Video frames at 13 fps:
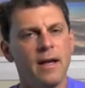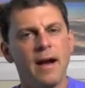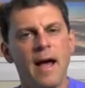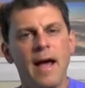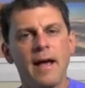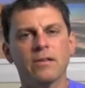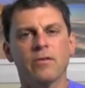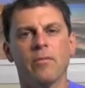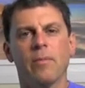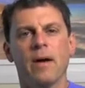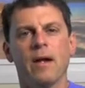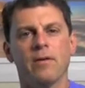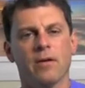And I ask them
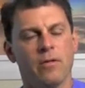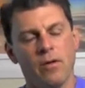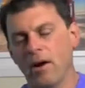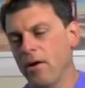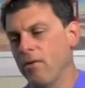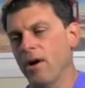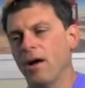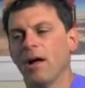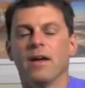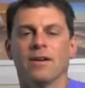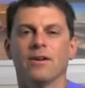about it, and they're like, well,